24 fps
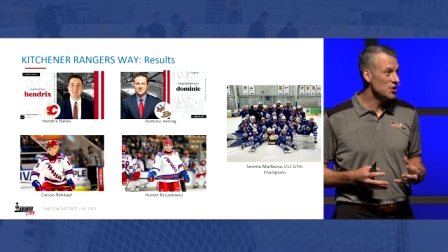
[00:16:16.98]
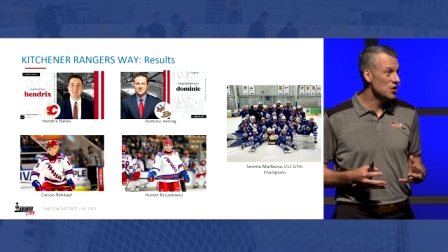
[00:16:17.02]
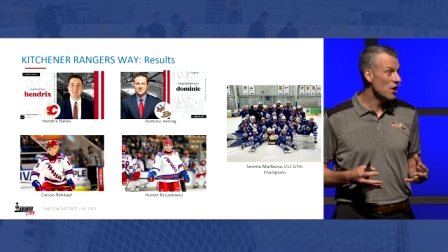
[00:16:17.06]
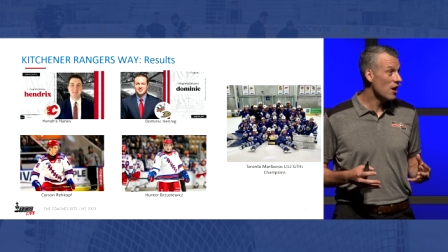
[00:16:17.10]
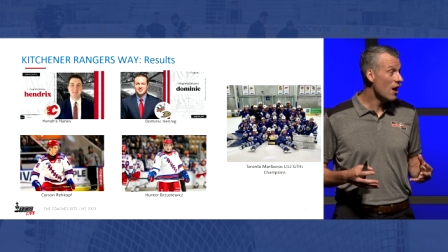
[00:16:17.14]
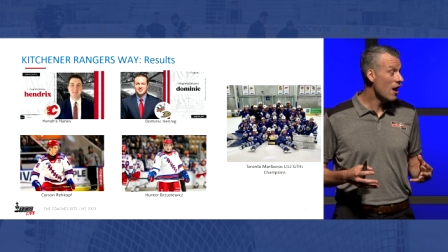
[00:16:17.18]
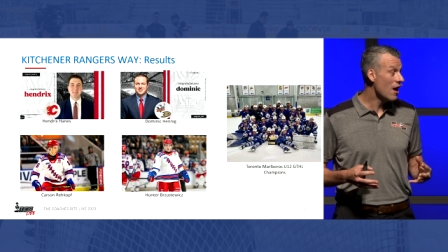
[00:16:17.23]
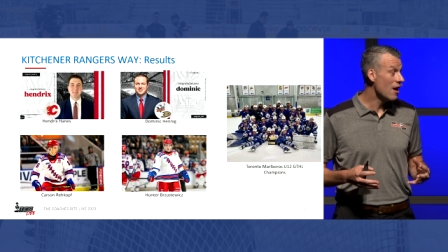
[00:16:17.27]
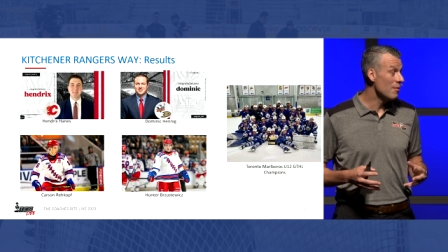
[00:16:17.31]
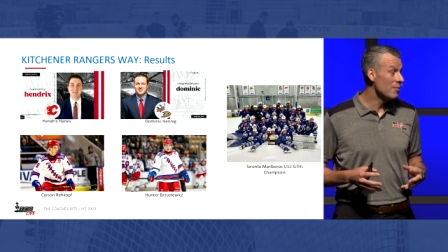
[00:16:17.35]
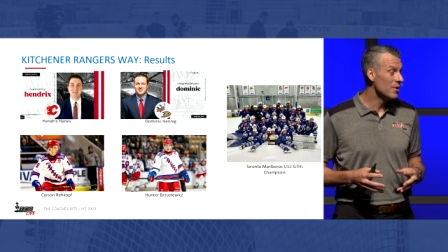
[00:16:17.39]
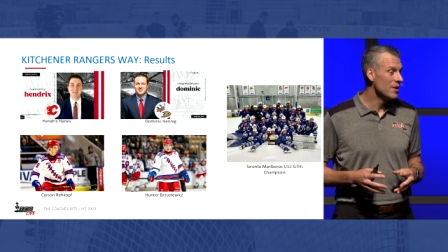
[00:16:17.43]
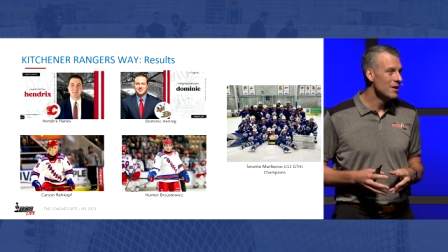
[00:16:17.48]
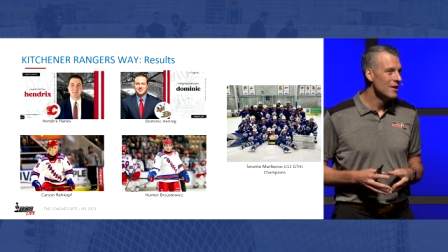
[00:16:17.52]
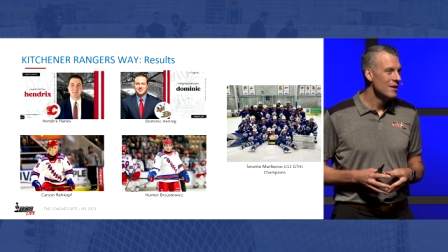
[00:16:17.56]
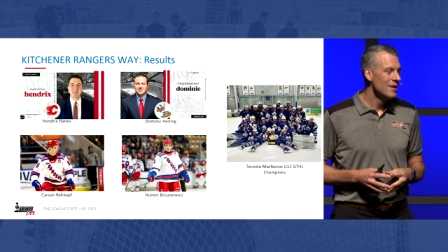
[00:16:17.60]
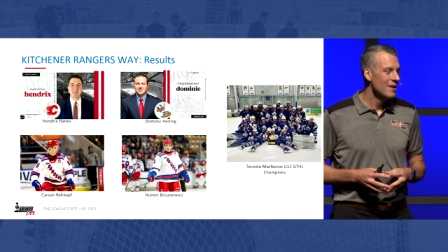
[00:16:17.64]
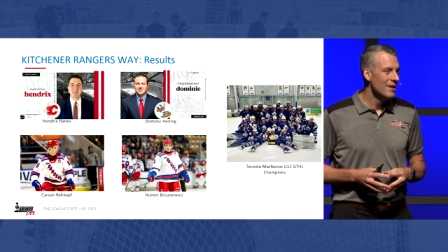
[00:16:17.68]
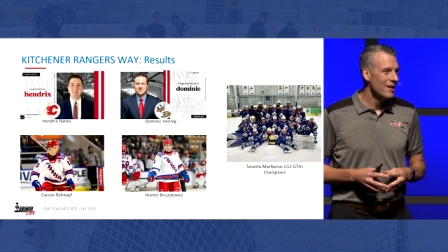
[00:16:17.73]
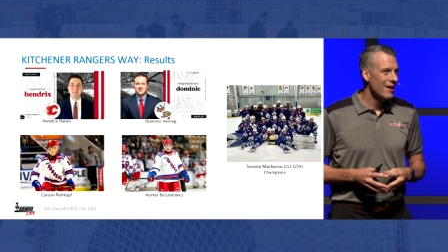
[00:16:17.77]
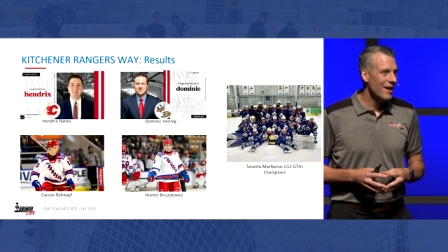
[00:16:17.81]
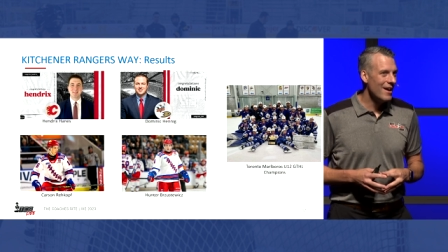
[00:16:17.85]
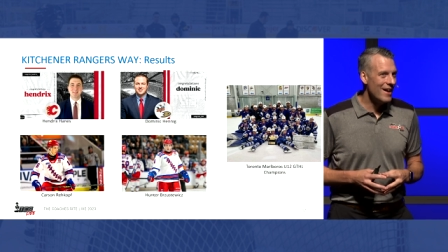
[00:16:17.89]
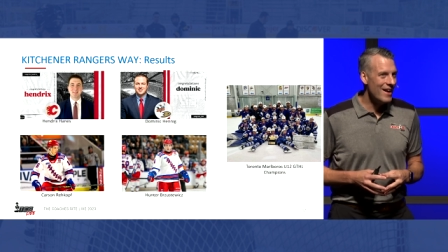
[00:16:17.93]
job.
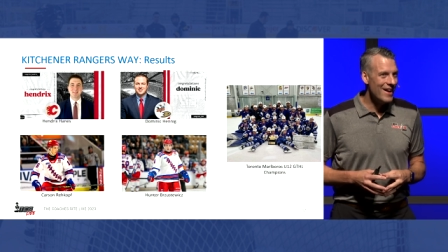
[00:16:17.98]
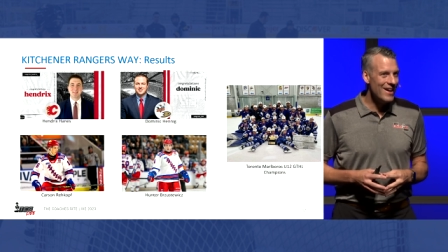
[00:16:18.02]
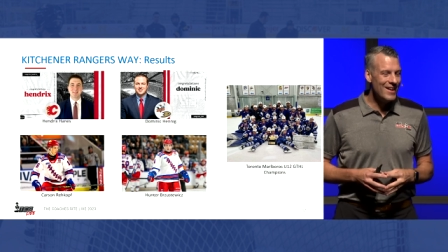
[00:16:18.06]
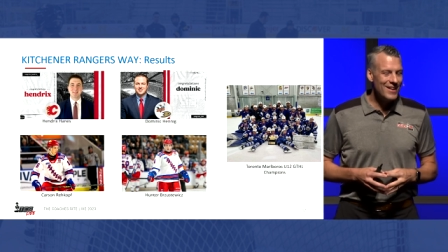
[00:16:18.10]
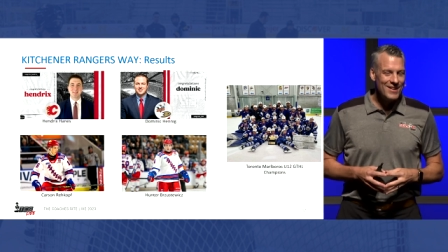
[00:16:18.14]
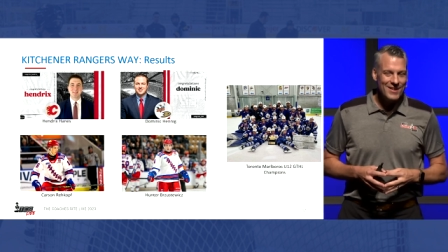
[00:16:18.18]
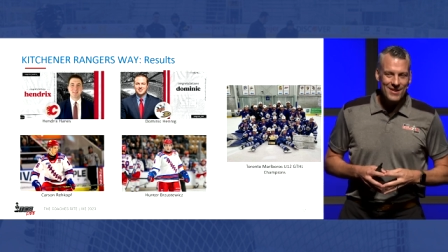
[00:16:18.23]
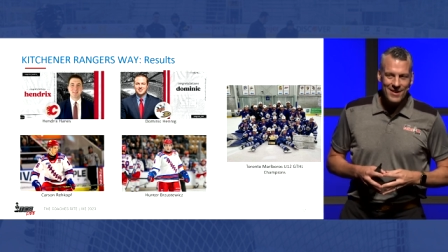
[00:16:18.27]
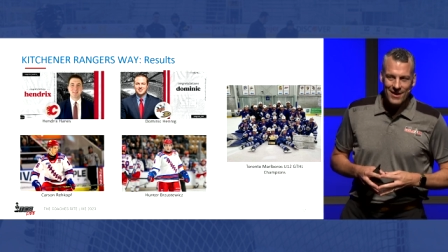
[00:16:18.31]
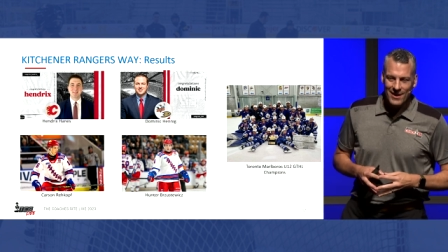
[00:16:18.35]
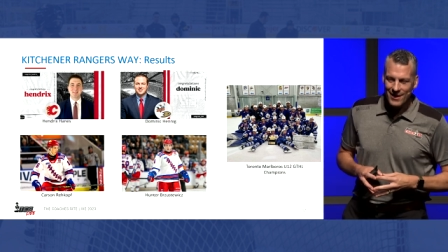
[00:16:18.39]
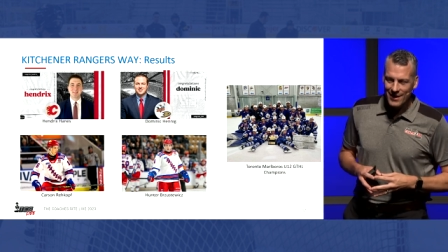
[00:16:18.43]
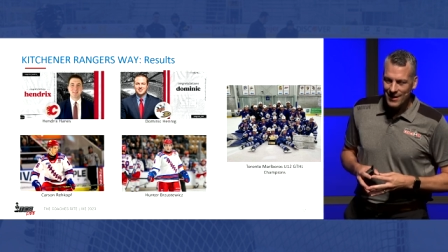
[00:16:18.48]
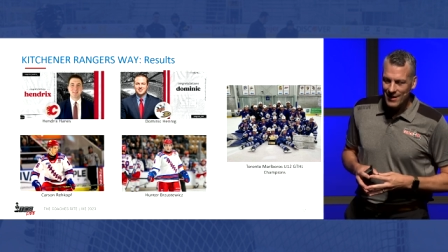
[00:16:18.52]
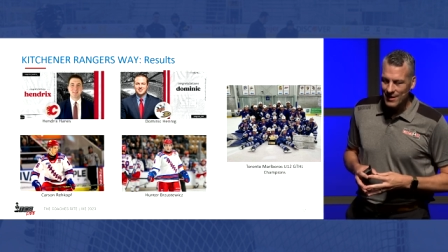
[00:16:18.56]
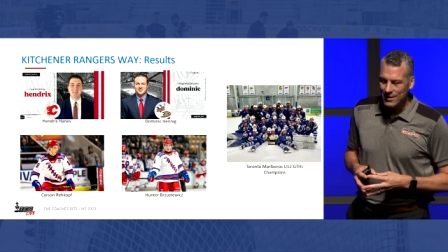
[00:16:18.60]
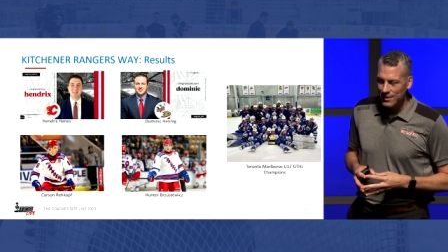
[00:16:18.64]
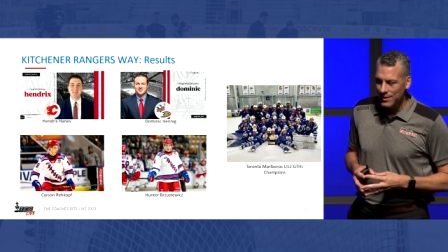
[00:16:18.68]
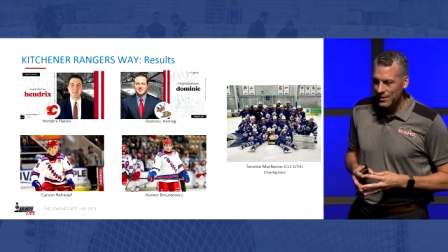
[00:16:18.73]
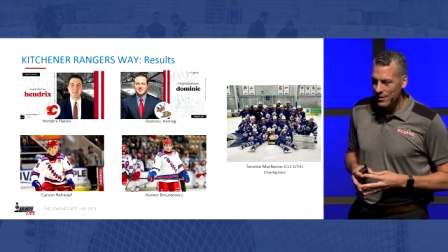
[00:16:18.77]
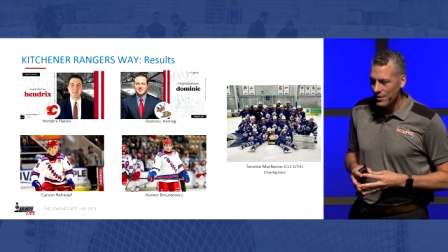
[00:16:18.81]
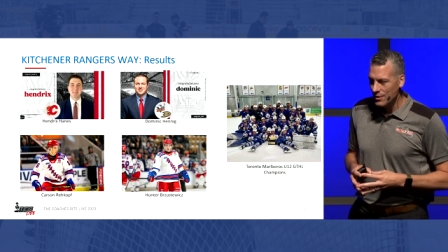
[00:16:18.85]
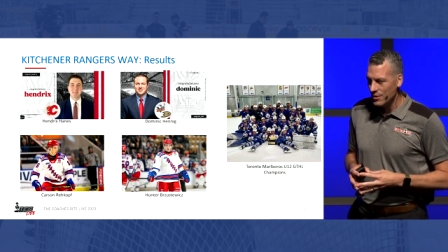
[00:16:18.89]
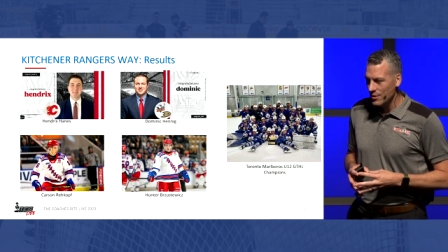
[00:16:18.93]
And
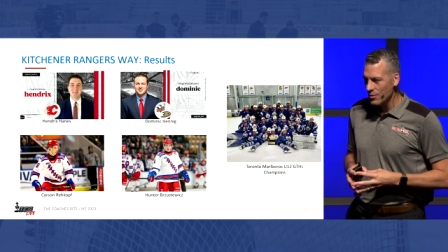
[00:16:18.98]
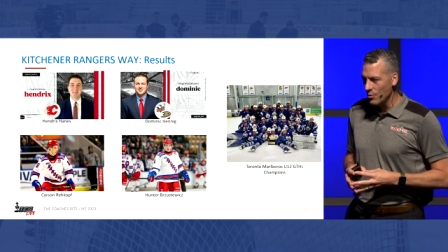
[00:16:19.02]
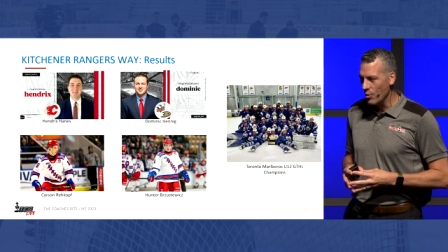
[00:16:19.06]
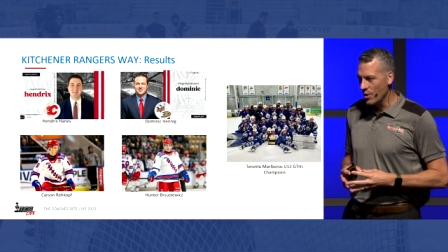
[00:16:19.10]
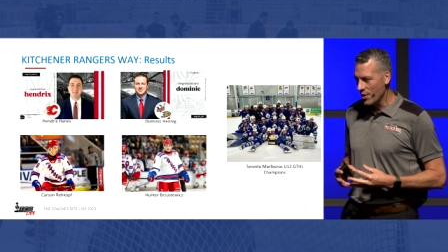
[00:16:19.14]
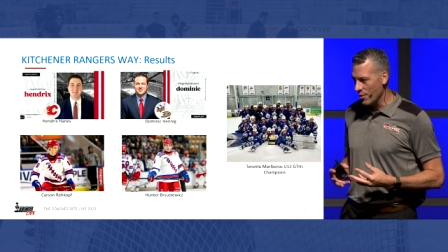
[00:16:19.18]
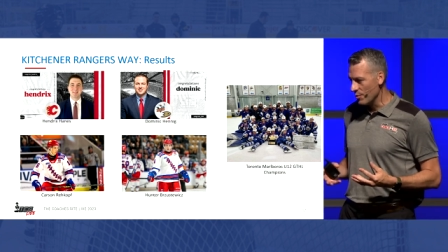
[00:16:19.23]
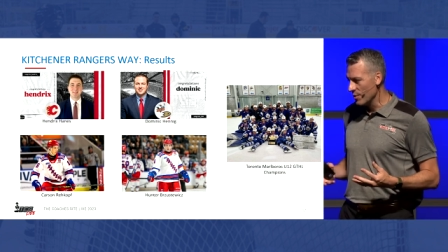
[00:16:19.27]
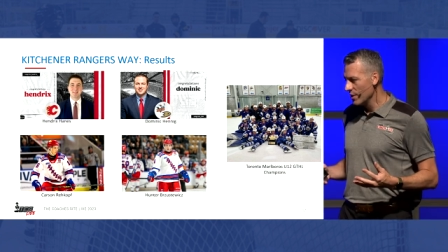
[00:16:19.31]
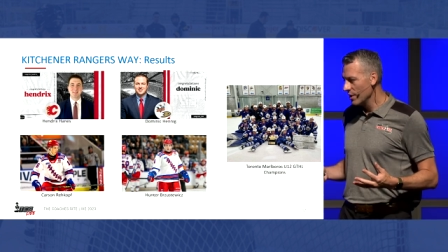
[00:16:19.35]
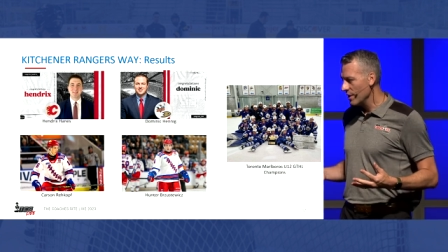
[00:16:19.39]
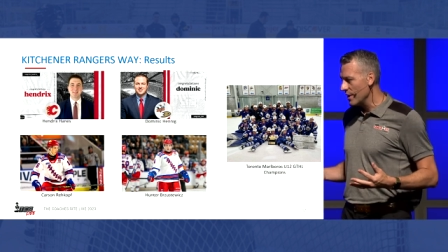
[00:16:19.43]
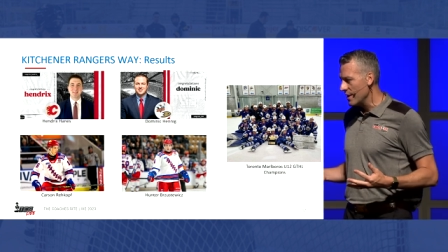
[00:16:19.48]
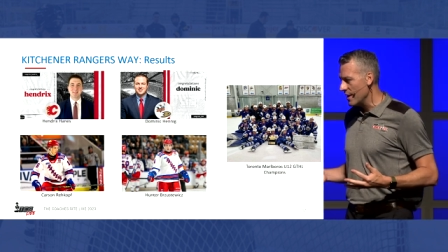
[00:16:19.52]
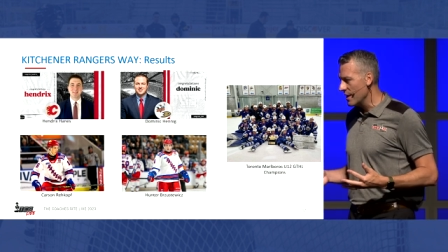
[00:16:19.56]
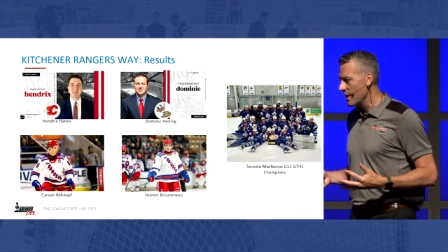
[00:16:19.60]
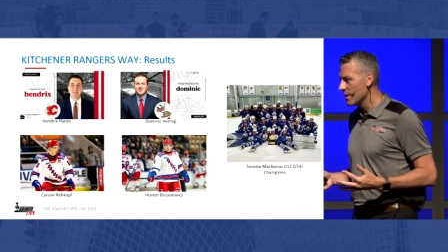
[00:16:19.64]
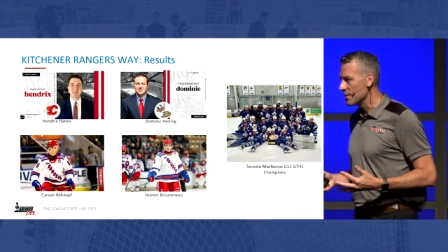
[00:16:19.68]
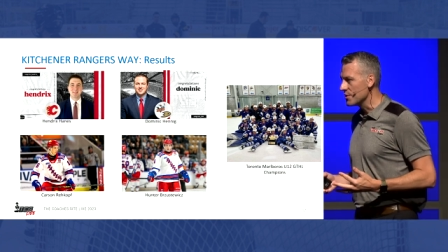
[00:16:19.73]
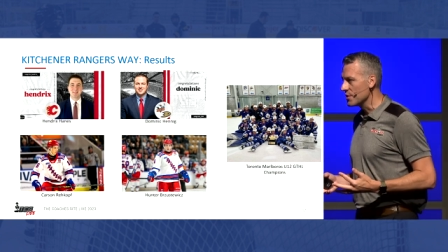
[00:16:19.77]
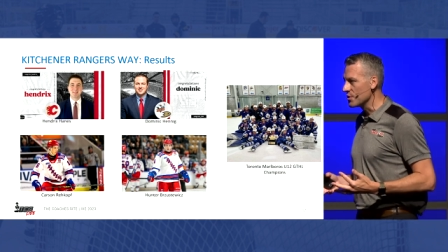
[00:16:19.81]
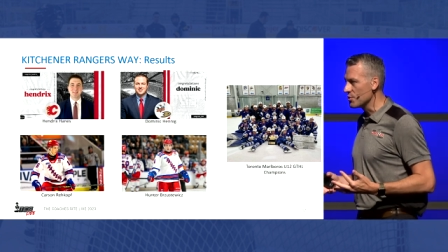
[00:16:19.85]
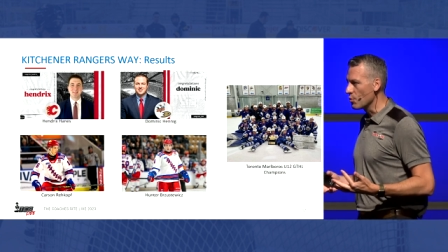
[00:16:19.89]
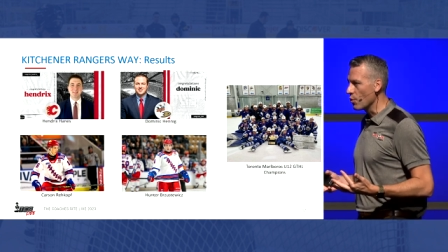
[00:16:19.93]
what it really
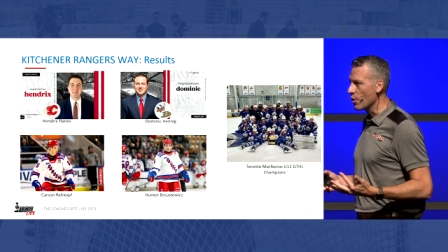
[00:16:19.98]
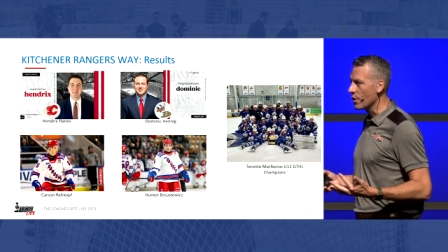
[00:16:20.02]
is